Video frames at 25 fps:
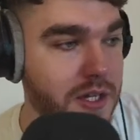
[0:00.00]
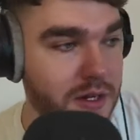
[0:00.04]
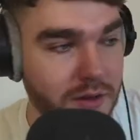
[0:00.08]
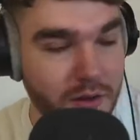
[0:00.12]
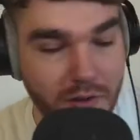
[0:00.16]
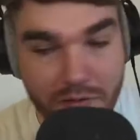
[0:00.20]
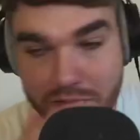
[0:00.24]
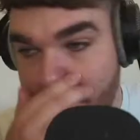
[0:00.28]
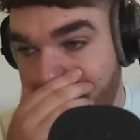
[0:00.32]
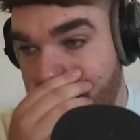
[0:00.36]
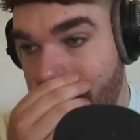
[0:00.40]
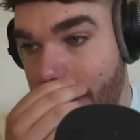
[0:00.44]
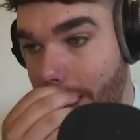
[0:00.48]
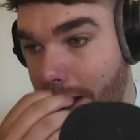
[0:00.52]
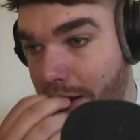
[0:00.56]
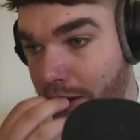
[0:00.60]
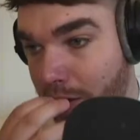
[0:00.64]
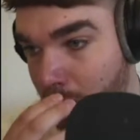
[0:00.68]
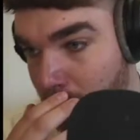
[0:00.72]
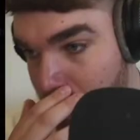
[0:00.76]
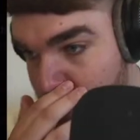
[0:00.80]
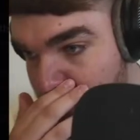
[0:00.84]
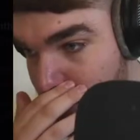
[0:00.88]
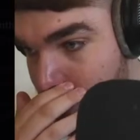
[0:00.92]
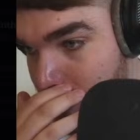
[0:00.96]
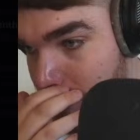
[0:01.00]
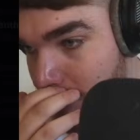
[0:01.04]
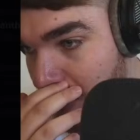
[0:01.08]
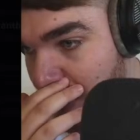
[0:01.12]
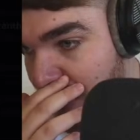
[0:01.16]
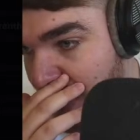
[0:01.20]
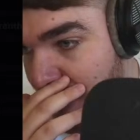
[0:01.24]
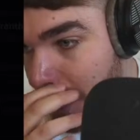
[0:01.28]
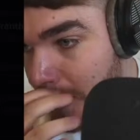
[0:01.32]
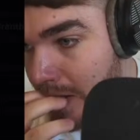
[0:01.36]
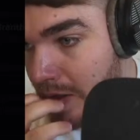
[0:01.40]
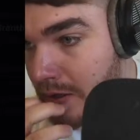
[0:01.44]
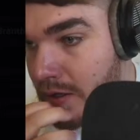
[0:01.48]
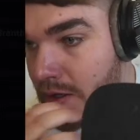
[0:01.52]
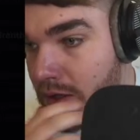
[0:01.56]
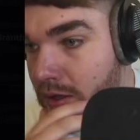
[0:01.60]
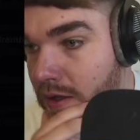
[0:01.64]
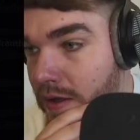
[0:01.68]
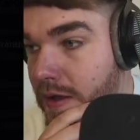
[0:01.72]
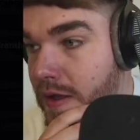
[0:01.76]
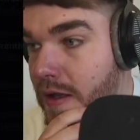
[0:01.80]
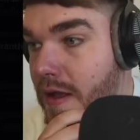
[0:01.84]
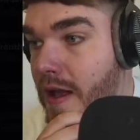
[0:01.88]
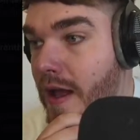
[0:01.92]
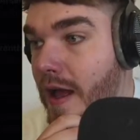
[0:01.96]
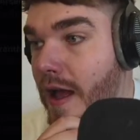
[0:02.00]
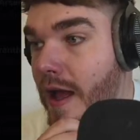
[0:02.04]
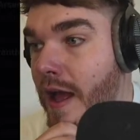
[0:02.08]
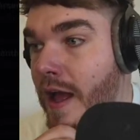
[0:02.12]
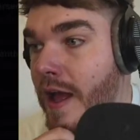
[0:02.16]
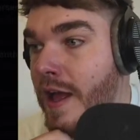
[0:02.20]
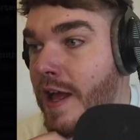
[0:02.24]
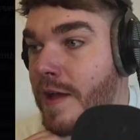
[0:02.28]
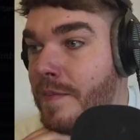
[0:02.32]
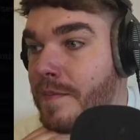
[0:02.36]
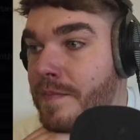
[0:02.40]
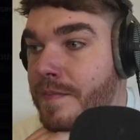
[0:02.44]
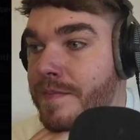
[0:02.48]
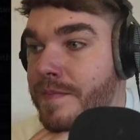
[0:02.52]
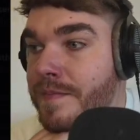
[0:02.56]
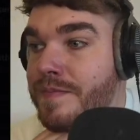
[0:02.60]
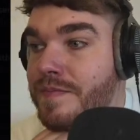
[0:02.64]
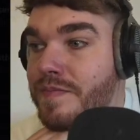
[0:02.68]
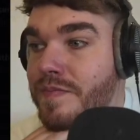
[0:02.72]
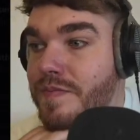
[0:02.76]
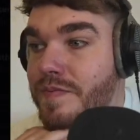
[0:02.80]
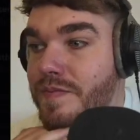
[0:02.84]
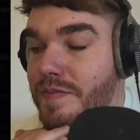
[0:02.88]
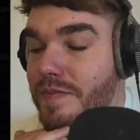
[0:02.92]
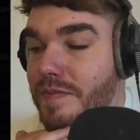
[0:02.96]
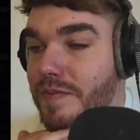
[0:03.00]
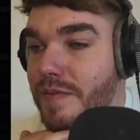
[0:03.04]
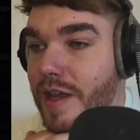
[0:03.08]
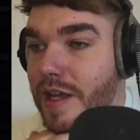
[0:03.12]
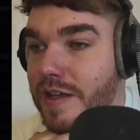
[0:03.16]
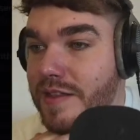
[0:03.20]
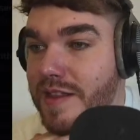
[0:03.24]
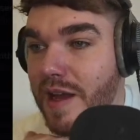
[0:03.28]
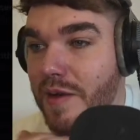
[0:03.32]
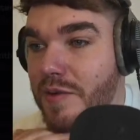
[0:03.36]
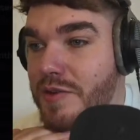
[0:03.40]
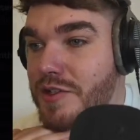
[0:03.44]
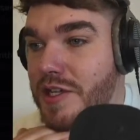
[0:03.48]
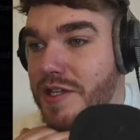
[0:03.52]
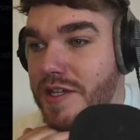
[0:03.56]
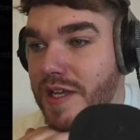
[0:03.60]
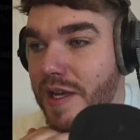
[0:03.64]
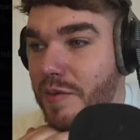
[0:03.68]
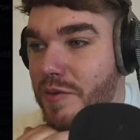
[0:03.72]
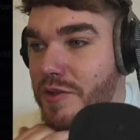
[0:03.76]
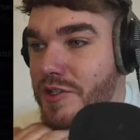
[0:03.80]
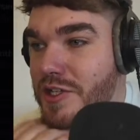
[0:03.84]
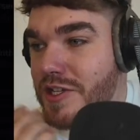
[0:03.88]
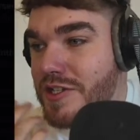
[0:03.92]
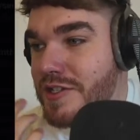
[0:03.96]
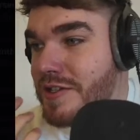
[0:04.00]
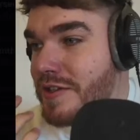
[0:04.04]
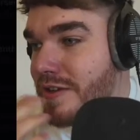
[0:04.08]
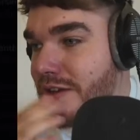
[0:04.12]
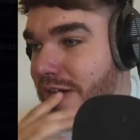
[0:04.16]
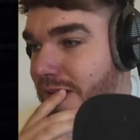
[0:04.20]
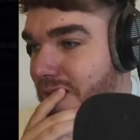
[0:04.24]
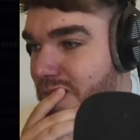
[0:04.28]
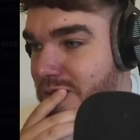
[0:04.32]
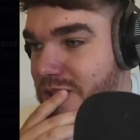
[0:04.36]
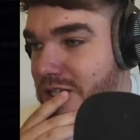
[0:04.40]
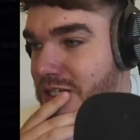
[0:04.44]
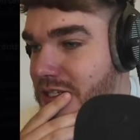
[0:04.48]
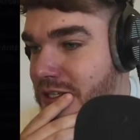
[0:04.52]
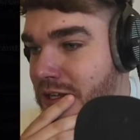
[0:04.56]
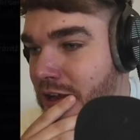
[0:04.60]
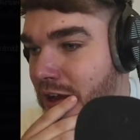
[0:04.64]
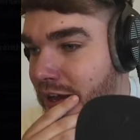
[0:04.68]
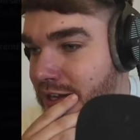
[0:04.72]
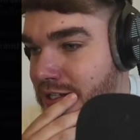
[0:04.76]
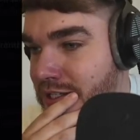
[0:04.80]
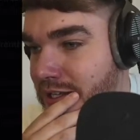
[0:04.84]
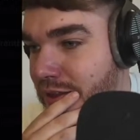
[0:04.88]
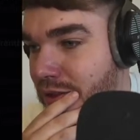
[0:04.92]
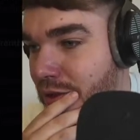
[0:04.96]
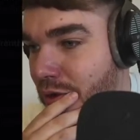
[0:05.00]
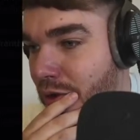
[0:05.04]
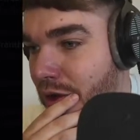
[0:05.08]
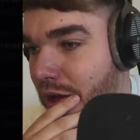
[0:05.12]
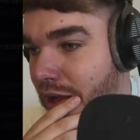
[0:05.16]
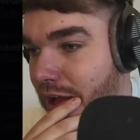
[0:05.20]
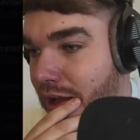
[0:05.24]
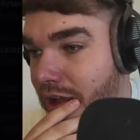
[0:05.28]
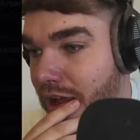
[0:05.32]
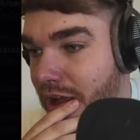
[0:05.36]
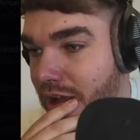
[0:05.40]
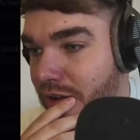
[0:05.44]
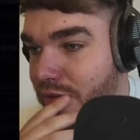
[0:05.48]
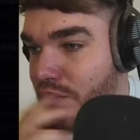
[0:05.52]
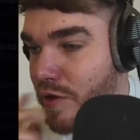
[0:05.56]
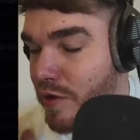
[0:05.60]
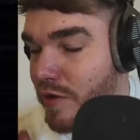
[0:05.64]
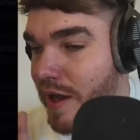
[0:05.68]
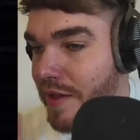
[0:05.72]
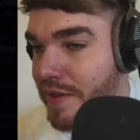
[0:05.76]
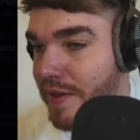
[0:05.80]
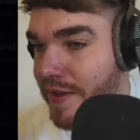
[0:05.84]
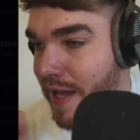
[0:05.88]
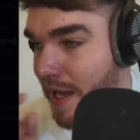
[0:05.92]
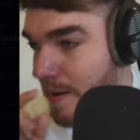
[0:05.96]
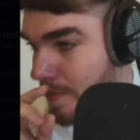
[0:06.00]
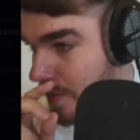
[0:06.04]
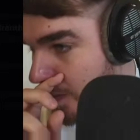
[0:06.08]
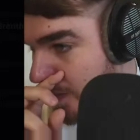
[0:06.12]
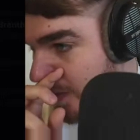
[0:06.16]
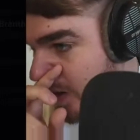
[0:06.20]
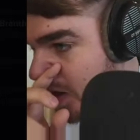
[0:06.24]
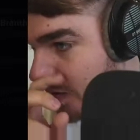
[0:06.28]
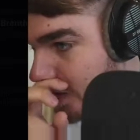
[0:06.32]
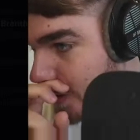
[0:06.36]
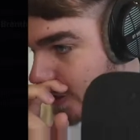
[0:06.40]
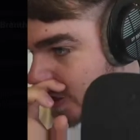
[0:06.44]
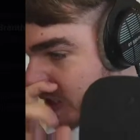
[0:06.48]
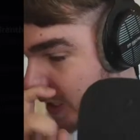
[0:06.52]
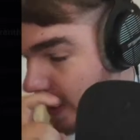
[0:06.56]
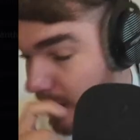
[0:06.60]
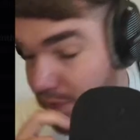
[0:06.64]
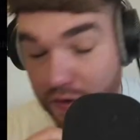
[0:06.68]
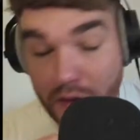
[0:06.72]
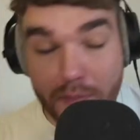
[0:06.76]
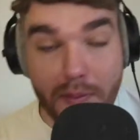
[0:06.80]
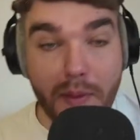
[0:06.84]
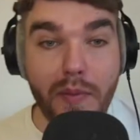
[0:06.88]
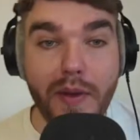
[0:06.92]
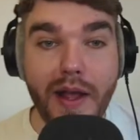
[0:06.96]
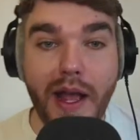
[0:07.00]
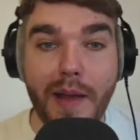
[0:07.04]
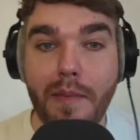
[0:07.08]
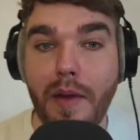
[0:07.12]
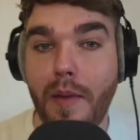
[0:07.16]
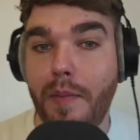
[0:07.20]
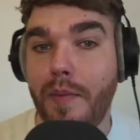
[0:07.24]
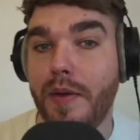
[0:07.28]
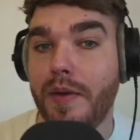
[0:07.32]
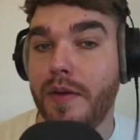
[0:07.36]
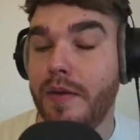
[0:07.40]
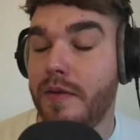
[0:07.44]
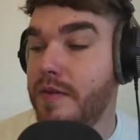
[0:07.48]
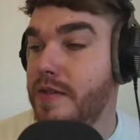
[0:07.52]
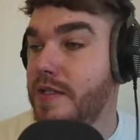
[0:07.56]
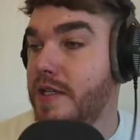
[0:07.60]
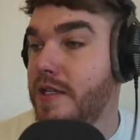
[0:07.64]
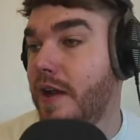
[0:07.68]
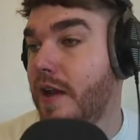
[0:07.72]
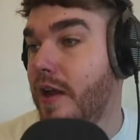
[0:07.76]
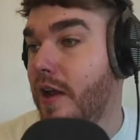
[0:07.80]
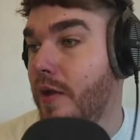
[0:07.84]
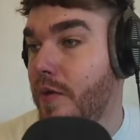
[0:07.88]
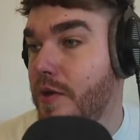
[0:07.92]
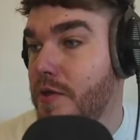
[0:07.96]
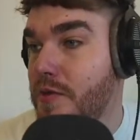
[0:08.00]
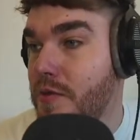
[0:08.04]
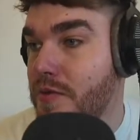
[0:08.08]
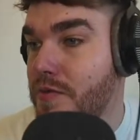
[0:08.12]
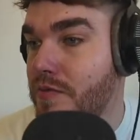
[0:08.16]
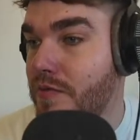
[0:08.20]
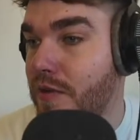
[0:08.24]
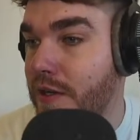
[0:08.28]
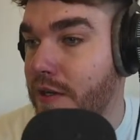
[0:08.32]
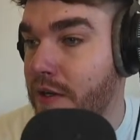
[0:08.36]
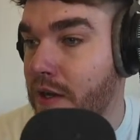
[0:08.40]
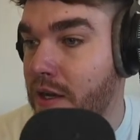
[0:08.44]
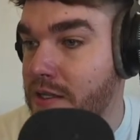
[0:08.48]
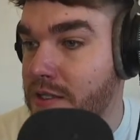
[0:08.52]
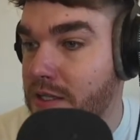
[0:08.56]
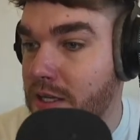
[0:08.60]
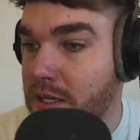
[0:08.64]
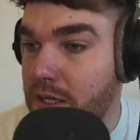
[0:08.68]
Obviously, there he was with Sonny. It was just nice, I thought. If you're at the game, let me know in the chat. A few people came up and said hello, which was really nice.